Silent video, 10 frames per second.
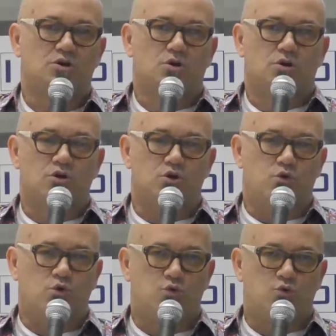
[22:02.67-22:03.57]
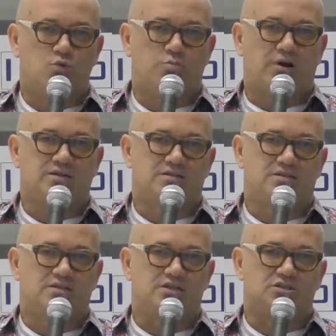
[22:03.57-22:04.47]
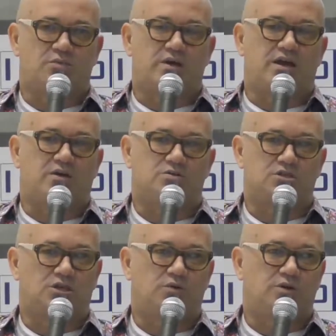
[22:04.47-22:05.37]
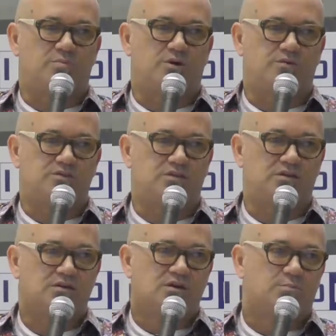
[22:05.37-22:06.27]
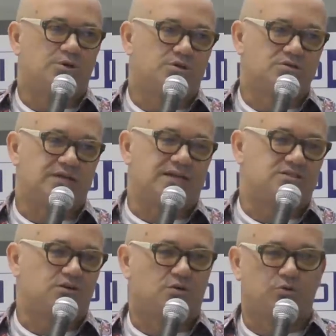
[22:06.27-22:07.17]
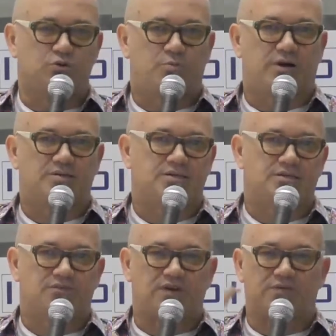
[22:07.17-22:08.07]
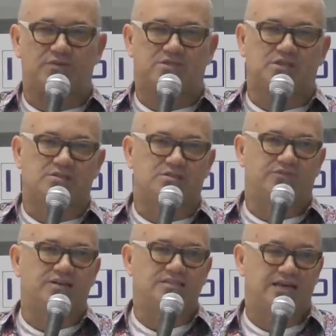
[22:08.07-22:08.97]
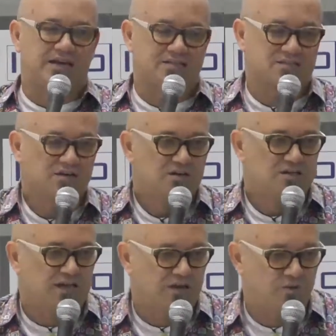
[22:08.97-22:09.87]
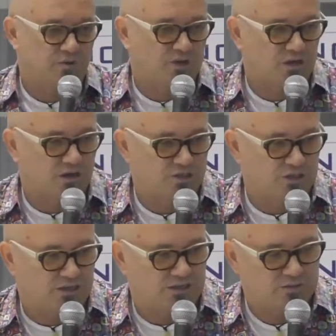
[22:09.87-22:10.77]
new processes around security and privacy, because that's a whole new process if every single device has data and logic in it.